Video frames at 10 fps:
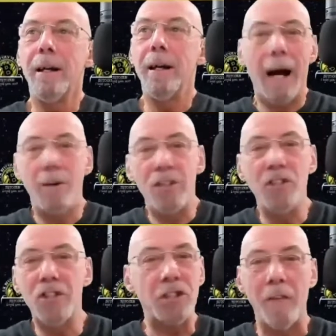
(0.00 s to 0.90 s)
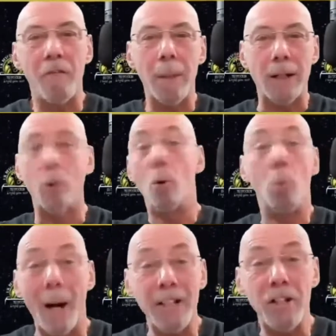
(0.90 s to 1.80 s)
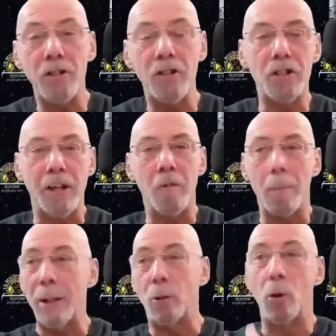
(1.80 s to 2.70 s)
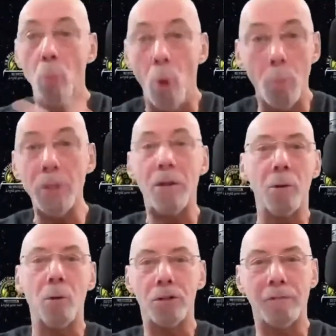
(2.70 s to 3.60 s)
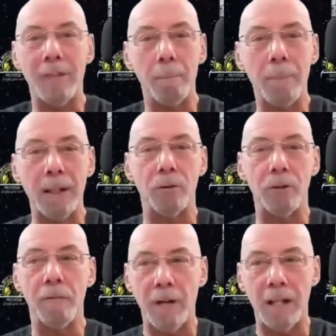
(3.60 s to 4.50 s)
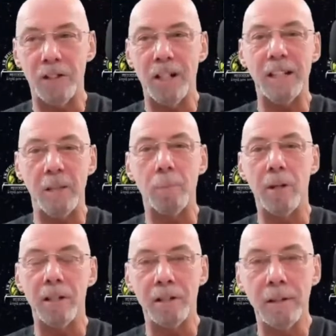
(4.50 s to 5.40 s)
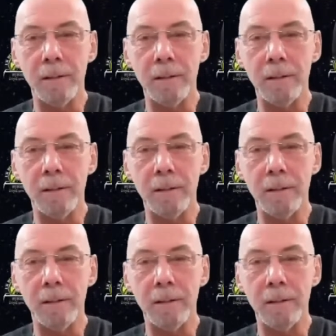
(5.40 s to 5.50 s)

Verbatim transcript: how did you discover Bitcoin? When did you discover Bitcoin? What were your thoughts around Bitcoin? I'm fascinated by this.